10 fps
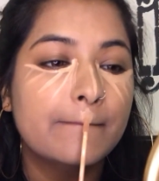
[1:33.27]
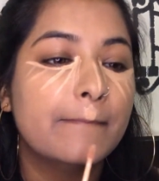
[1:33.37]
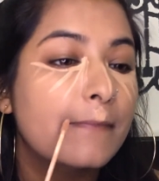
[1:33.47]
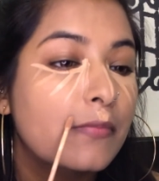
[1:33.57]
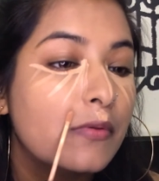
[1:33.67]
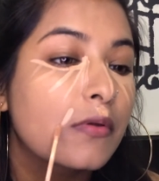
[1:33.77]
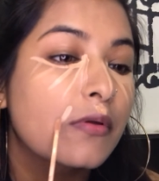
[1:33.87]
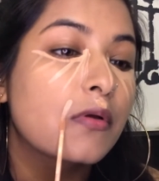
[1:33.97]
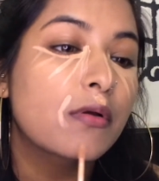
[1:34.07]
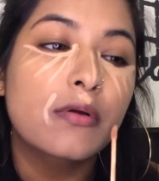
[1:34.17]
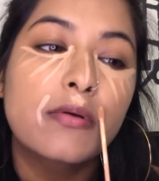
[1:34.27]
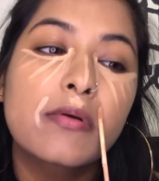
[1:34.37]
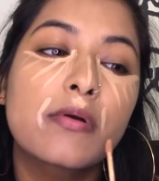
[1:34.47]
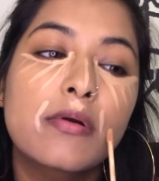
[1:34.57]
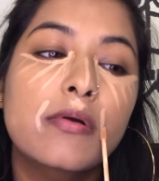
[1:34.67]
conceal
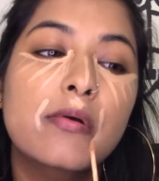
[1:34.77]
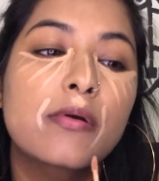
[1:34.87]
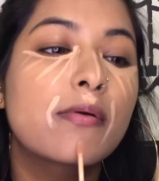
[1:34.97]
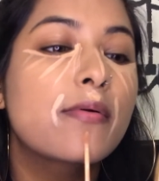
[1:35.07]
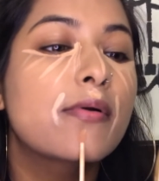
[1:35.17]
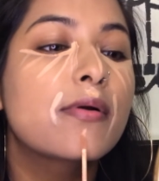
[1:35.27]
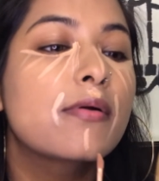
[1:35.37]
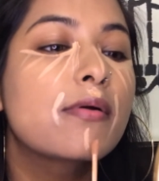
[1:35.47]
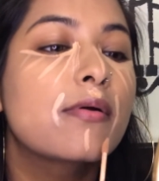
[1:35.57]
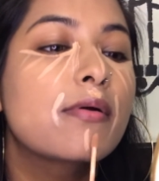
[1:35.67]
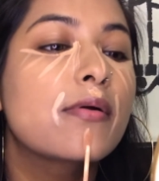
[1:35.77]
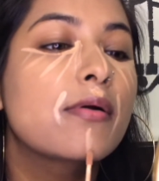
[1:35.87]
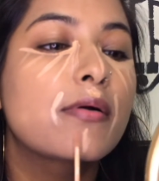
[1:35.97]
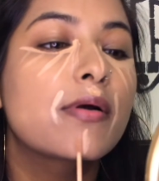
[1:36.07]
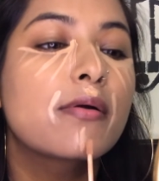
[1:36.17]
my under eye
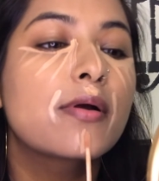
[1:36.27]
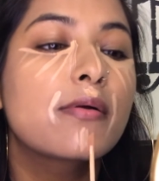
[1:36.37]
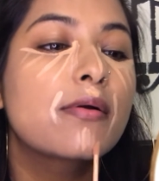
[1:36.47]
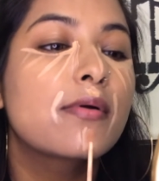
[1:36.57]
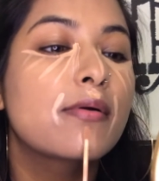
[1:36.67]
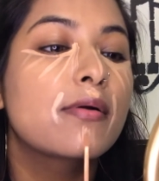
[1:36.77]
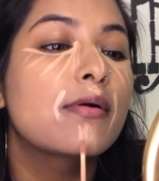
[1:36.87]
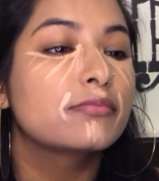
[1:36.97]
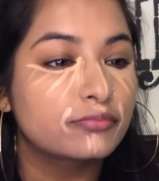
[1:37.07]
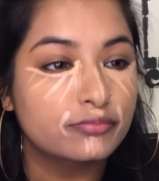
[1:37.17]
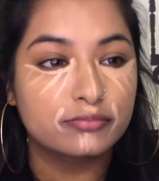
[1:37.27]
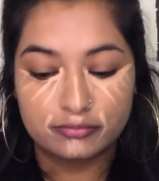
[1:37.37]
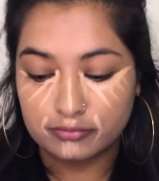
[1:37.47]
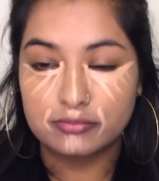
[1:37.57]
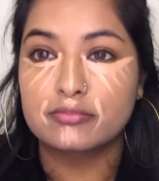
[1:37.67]
area around my
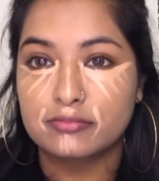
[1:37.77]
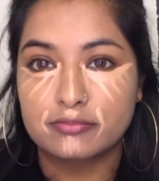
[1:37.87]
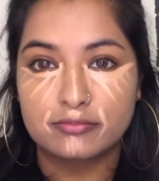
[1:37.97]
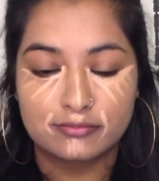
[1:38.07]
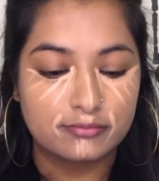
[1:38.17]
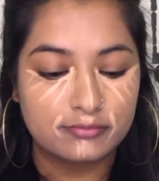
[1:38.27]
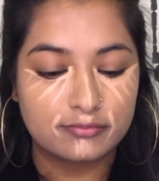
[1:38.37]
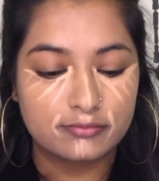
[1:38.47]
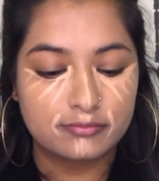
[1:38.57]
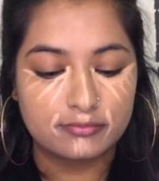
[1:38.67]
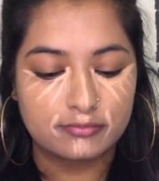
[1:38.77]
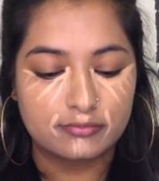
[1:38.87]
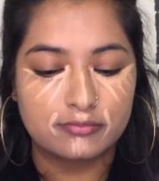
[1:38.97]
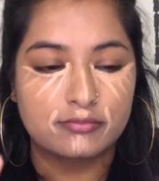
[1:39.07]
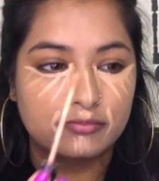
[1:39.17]
mouth,
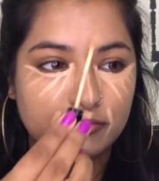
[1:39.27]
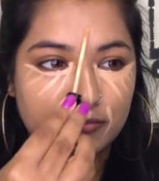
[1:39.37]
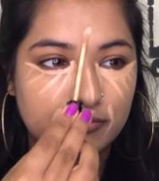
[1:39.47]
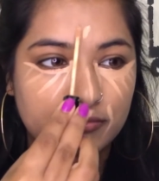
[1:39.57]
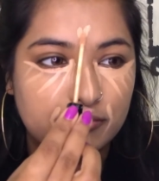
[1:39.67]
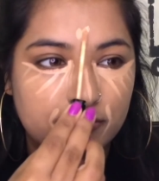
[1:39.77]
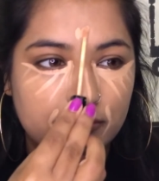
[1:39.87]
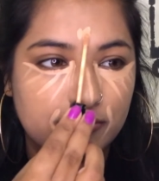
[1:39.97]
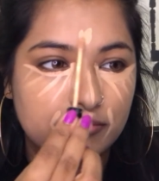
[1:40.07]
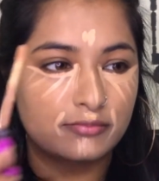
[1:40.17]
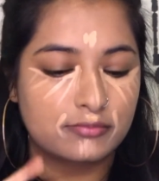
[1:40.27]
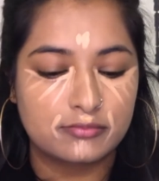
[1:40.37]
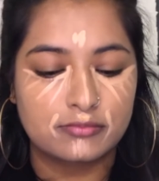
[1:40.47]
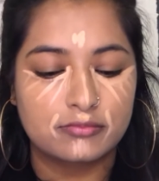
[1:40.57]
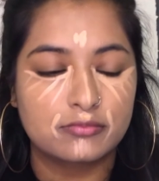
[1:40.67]
chin,
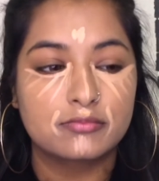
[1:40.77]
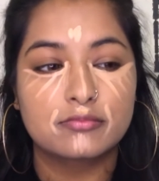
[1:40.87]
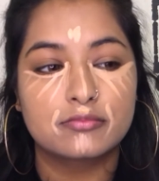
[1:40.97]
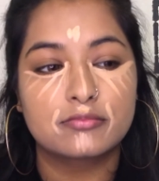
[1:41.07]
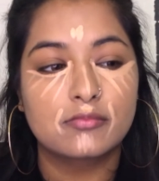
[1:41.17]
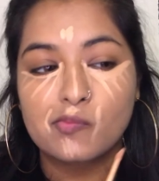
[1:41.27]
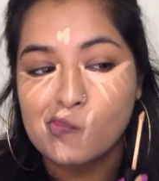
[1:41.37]
basically